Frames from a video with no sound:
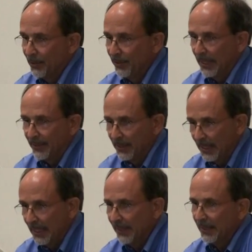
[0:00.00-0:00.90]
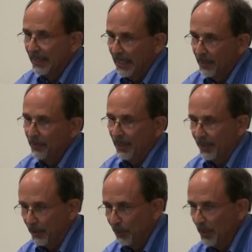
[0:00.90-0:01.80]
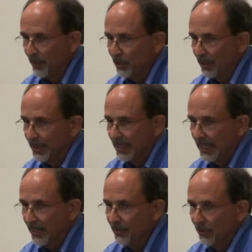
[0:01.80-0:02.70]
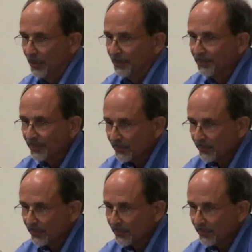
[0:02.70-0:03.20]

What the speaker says: 2008, again, I think pretty much on schedule.